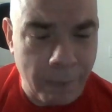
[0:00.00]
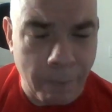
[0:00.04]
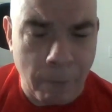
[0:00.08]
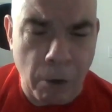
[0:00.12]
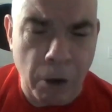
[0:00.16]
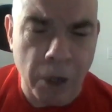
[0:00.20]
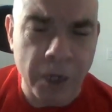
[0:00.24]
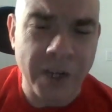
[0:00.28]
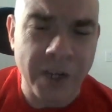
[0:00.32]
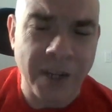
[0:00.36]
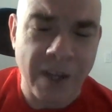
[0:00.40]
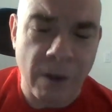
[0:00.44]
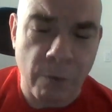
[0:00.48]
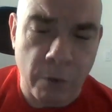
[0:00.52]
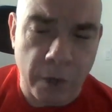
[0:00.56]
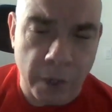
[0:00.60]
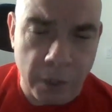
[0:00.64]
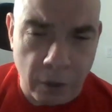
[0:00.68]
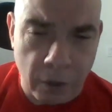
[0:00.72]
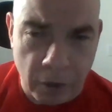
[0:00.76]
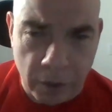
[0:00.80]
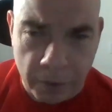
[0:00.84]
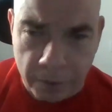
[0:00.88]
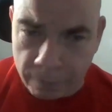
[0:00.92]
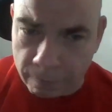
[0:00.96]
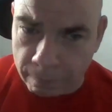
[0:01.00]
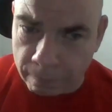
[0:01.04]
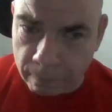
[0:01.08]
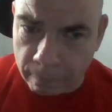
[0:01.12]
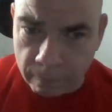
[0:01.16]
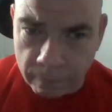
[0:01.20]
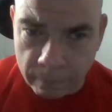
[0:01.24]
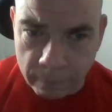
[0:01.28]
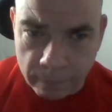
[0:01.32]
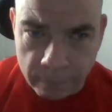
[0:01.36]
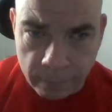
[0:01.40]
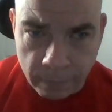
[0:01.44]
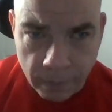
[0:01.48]
party that went on,
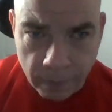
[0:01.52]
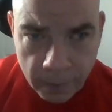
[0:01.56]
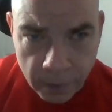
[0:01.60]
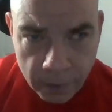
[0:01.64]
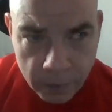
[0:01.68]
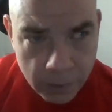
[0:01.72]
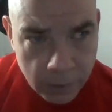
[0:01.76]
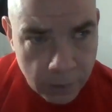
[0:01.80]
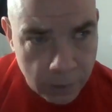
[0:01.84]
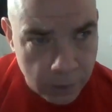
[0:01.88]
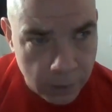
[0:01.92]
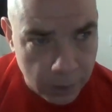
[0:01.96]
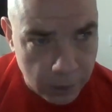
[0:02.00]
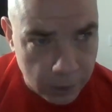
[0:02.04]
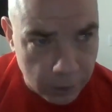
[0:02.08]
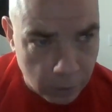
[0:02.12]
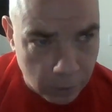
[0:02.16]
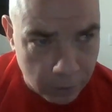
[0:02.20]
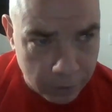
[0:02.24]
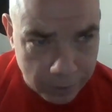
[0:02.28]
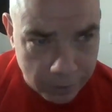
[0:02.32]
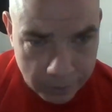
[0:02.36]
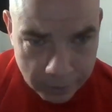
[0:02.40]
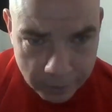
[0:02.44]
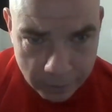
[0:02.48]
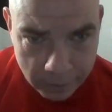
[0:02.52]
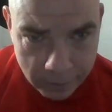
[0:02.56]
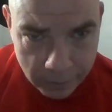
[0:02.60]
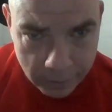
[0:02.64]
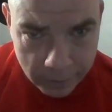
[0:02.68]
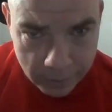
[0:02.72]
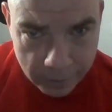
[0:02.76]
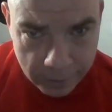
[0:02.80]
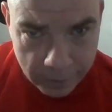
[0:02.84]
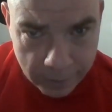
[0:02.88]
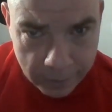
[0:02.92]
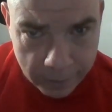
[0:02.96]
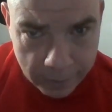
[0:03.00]

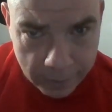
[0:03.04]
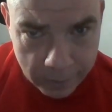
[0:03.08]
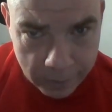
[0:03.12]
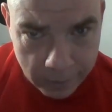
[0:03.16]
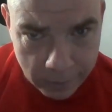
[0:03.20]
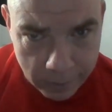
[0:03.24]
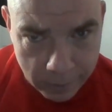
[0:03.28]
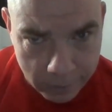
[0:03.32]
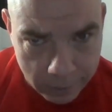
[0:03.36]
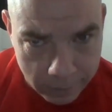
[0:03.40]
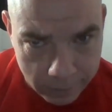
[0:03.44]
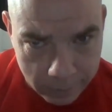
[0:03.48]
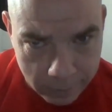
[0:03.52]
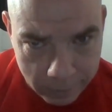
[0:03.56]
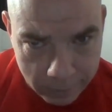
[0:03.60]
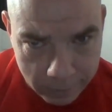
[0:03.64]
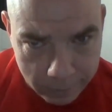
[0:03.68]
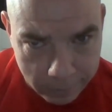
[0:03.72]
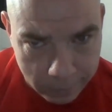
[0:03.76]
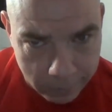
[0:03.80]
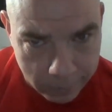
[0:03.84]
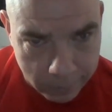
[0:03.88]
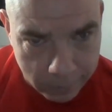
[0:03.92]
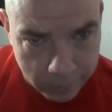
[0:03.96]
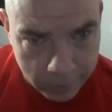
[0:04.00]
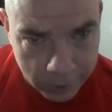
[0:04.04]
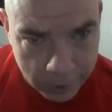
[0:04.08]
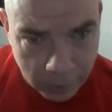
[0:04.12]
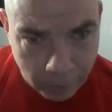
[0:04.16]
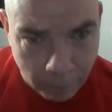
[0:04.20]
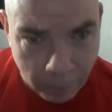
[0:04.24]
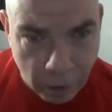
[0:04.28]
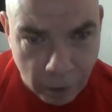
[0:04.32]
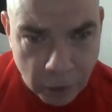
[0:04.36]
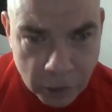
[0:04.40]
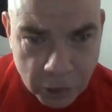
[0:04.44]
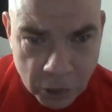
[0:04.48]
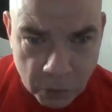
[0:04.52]
the
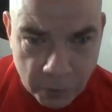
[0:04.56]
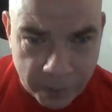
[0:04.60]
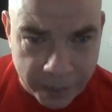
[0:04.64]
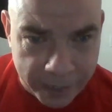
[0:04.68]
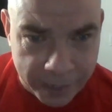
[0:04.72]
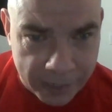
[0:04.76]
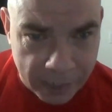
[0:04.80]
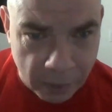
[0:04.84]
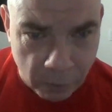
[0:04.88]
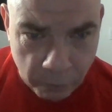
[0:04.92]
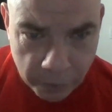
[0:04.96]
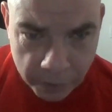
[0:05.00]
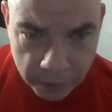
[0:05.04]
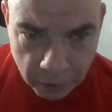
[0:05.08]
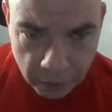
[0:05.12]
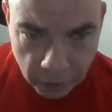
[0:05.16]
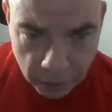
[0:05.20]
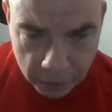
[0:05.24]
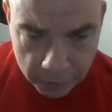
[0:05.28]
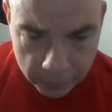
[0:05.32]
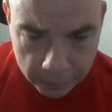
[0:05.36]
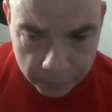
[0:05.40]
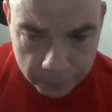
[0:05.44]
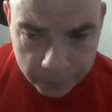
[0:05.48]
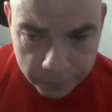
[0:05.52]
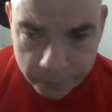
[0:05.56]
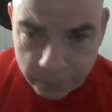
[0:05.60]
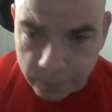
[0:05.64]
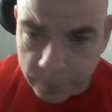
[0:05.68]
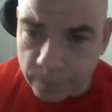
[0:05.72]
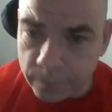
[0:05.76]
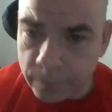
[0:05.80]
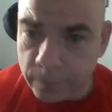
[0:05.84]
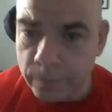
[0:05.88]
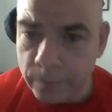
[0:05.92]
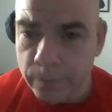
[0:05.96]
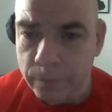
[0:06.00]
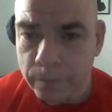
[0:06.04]
debauchery that went on
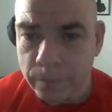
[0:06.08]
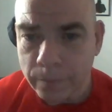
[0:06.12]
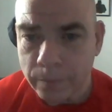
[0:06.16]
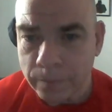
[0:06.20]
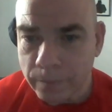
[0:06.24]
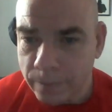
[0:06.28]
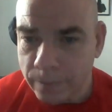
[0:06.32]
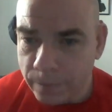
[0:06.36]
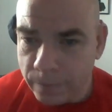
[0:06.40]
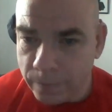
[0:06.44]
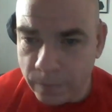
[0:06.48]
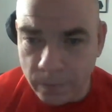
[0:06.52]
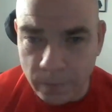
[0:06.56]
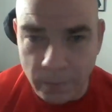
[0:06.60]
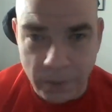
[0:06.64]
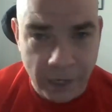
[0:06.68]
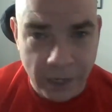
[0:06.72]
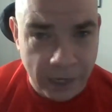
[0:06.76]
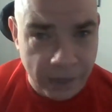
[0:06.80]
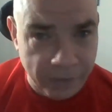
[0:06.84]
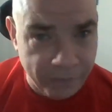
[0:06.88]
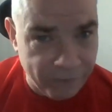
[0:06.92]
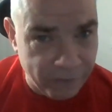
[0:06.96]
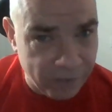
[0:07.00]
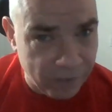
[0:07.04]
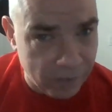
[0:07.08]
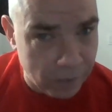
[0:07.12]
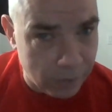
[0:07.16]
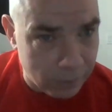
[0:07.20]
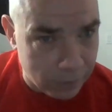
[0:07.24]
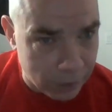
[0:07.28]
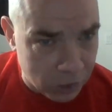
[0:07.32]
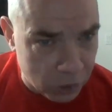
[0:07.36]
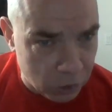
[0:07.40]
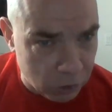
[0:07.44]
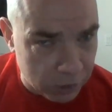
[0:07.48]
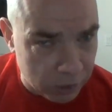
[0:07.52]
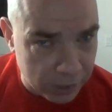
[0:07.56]
in
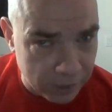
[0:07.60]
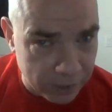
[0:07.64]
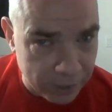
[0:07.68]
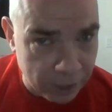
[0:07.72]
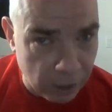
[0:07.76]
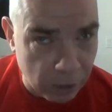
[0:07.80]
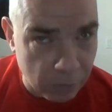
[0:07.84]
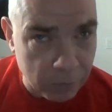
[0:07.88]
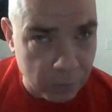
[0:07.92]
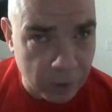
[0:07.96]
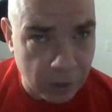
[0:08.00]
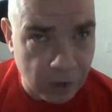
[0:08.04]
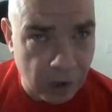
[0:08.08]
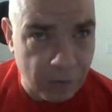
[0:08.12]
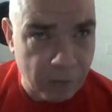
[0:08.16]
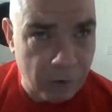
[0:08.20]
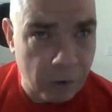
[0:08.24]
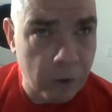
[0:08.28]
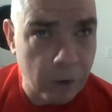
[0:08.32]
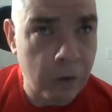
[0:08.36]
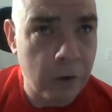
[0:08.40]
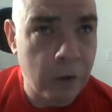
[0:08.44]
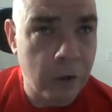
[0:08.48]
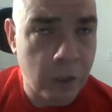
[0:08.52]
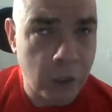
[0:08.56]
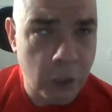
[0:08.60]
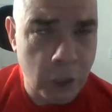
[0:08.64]
shooting the album cover